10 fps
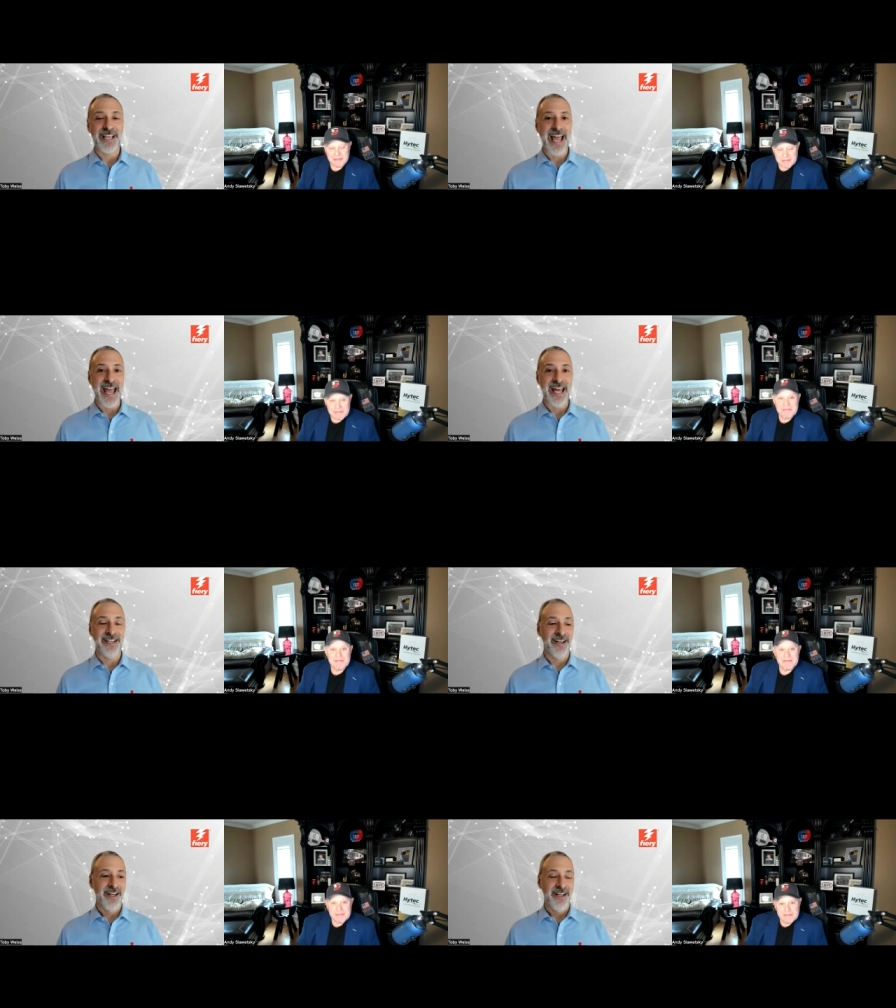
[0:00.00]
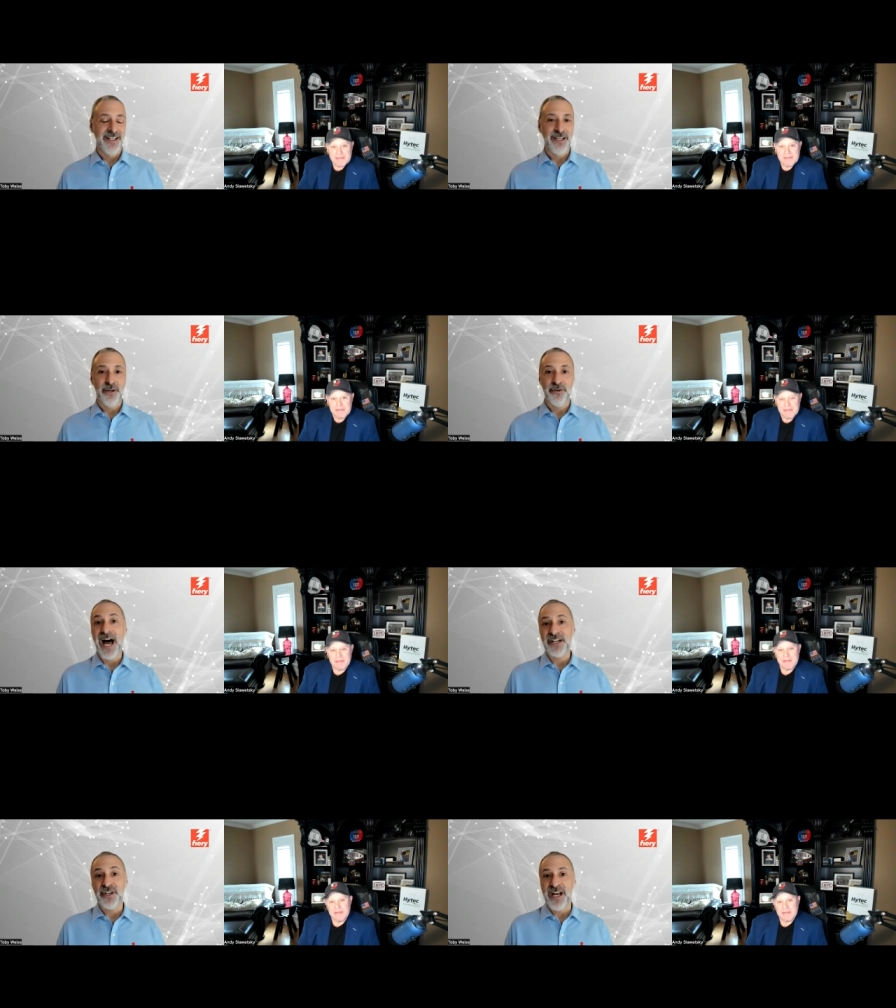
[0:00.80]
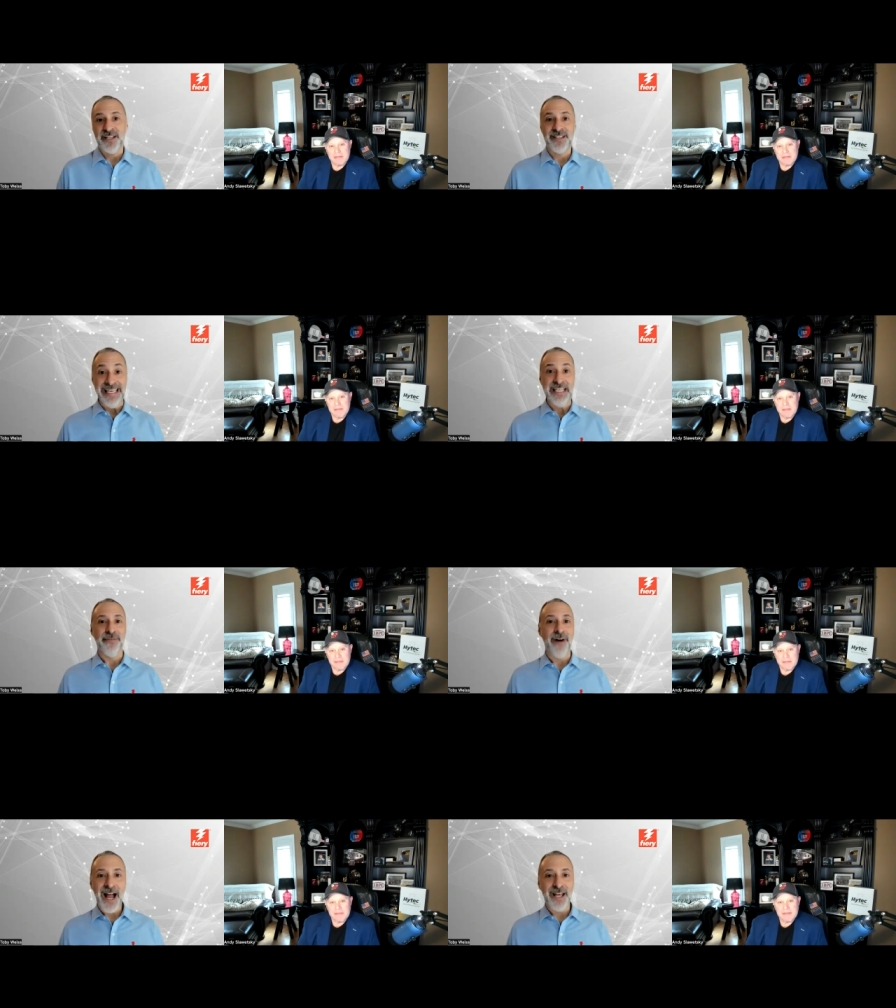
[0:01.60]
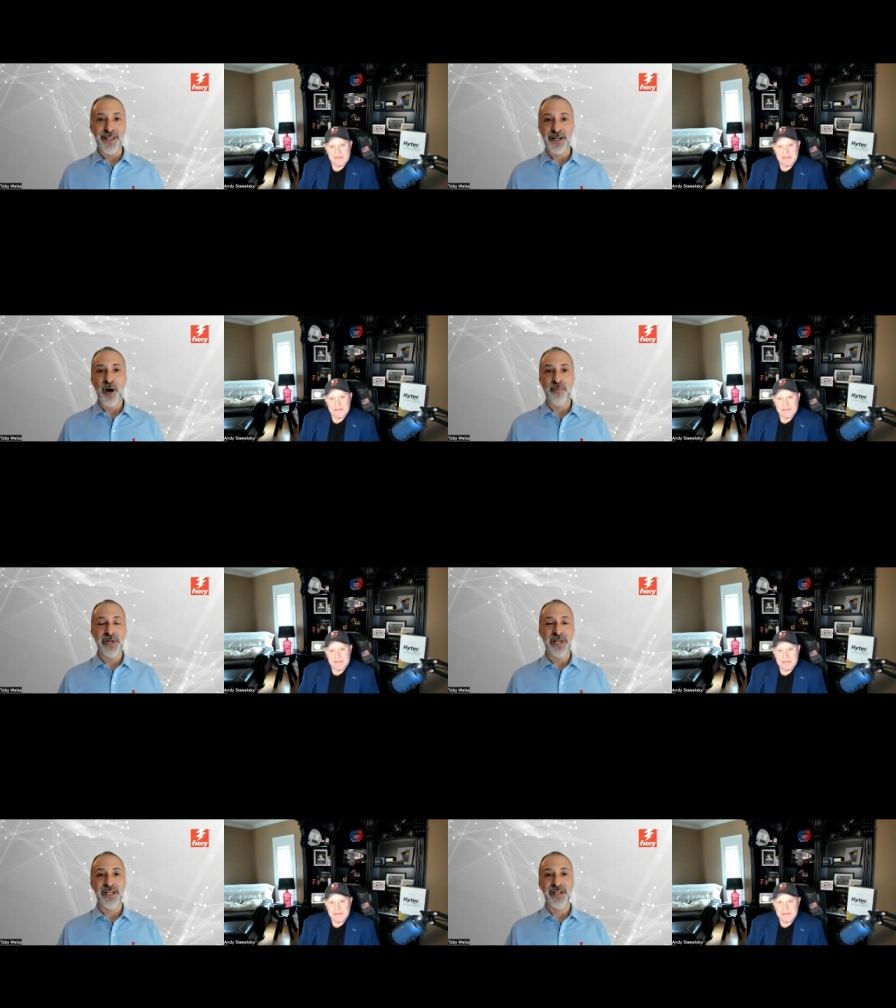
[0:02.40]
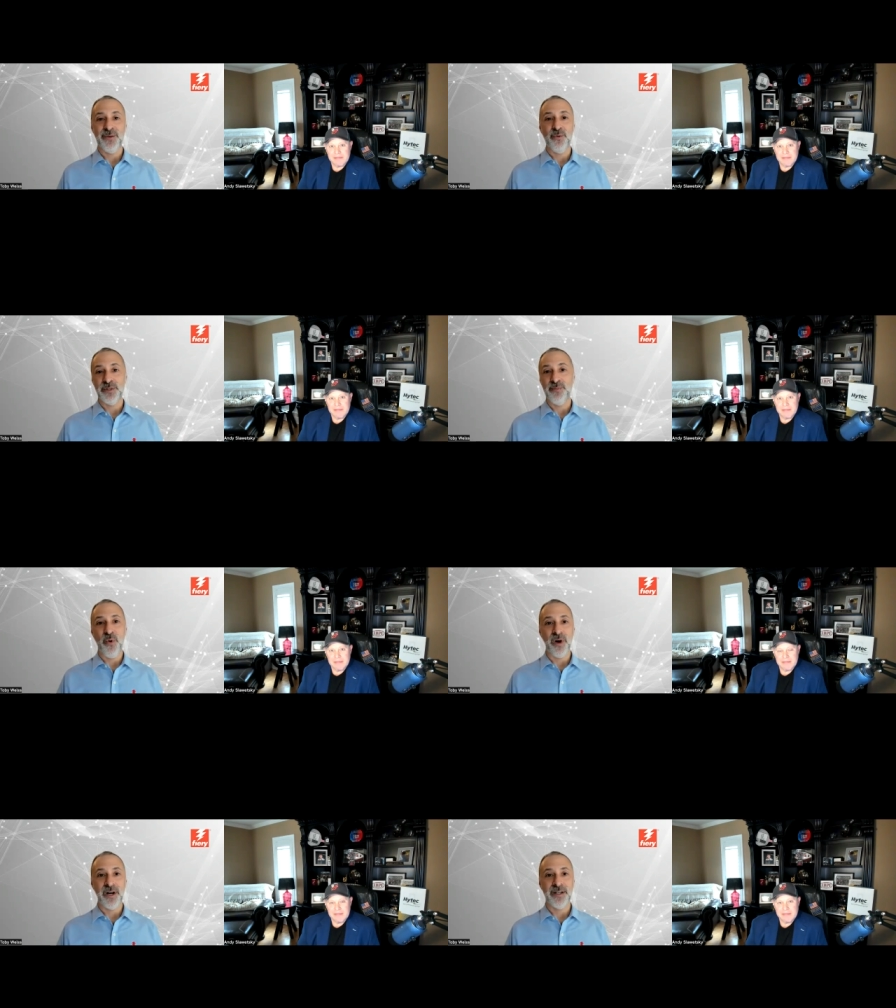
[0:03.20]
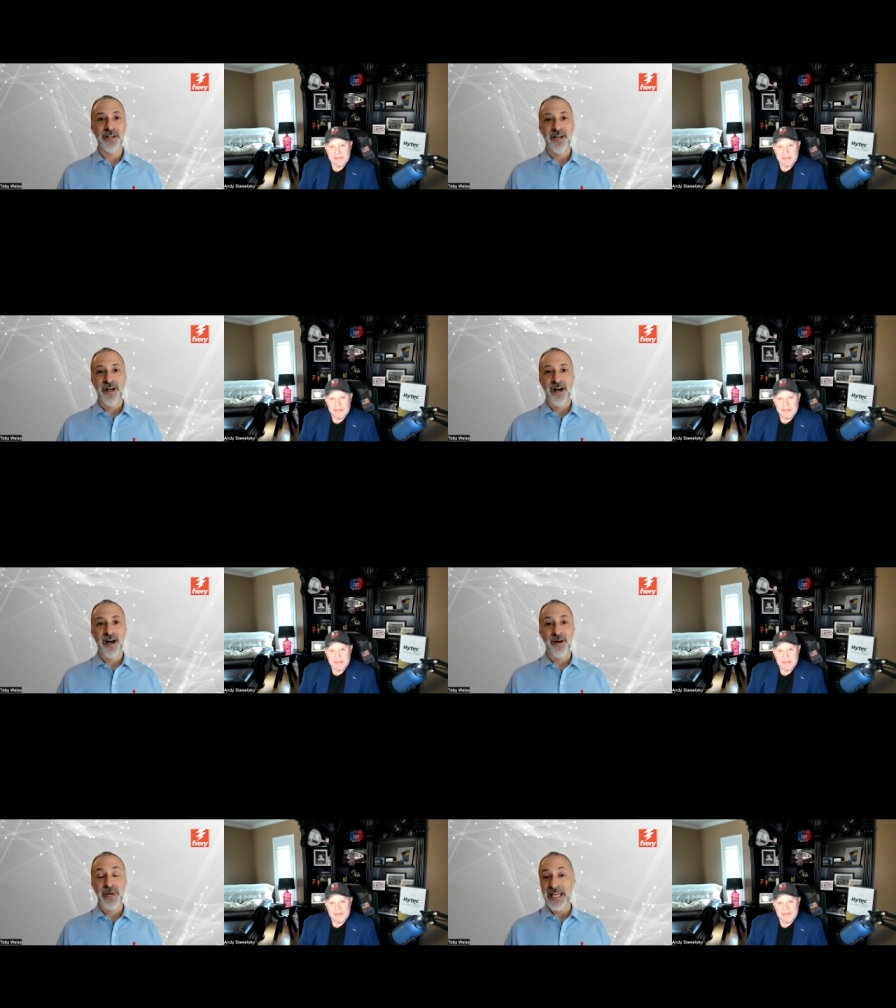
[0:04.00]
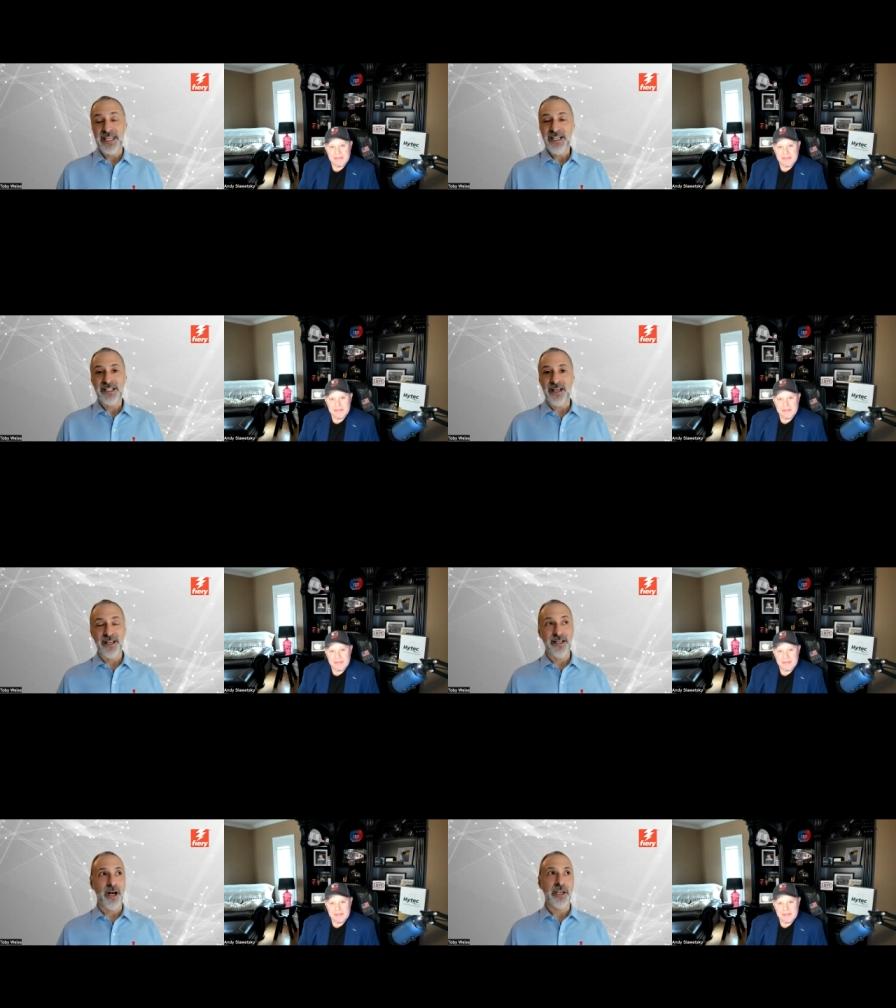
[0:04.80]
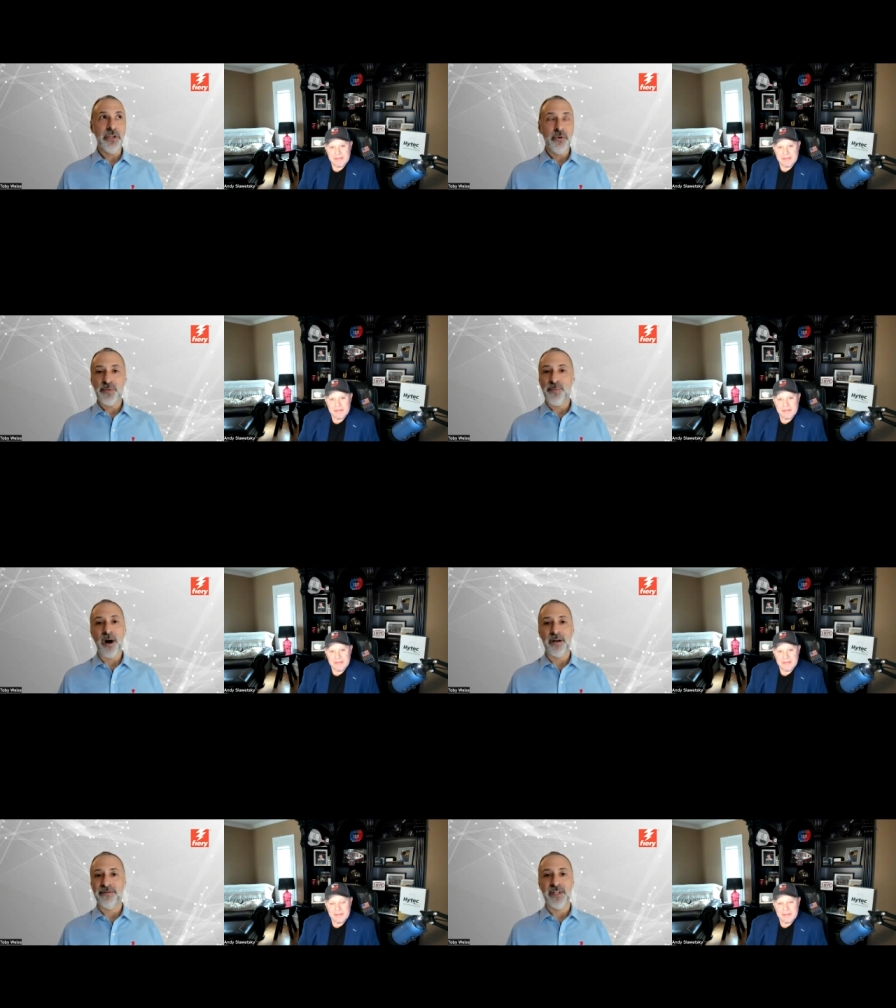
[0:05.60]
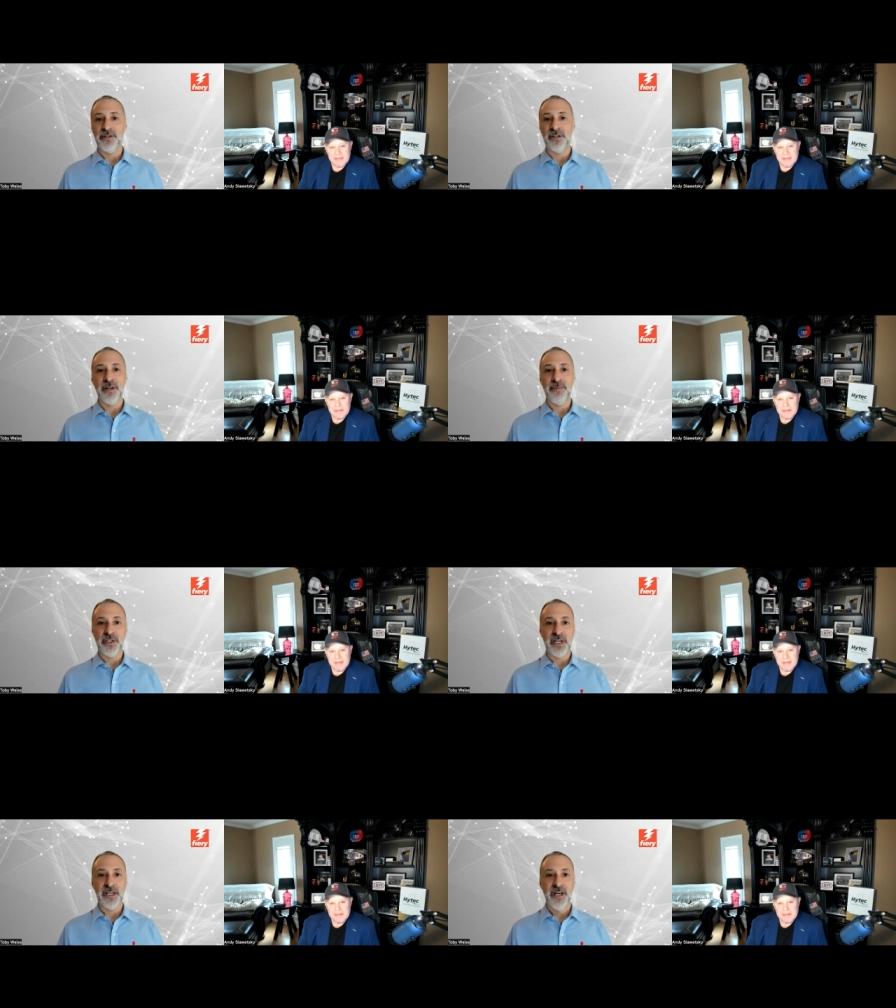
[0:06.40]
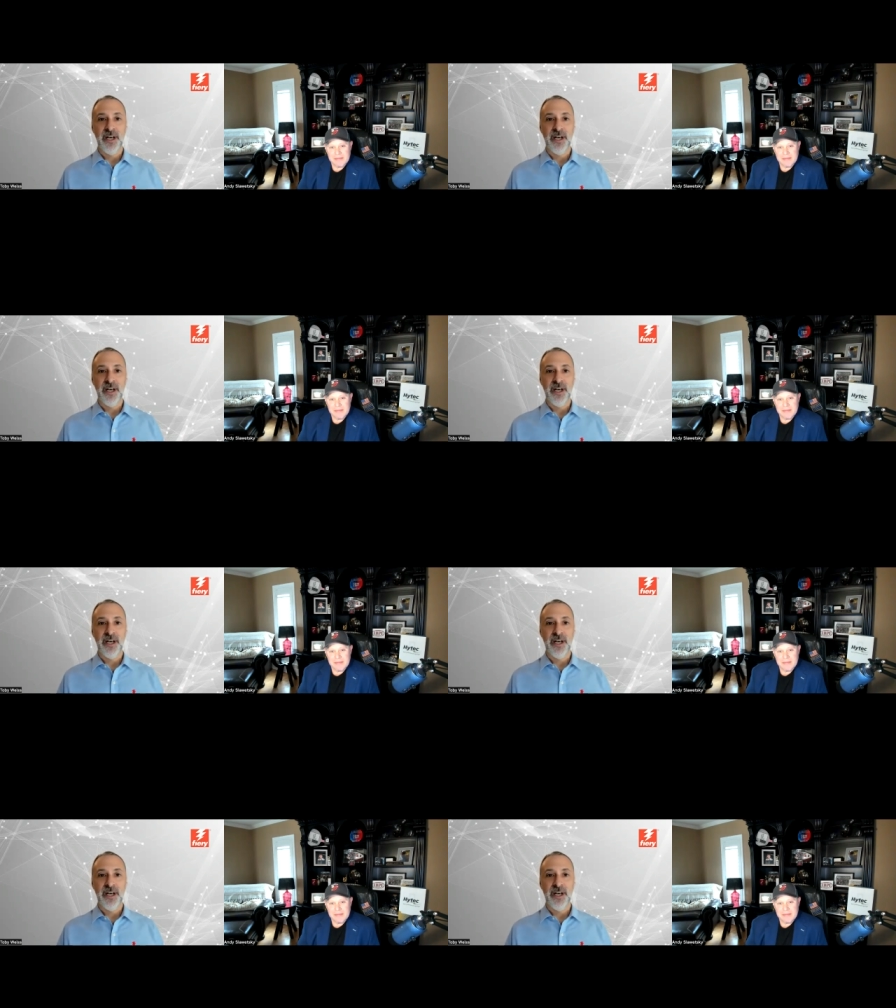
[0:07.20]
And, not just EFI, the company, was born, but I think a huge part of digital imaging.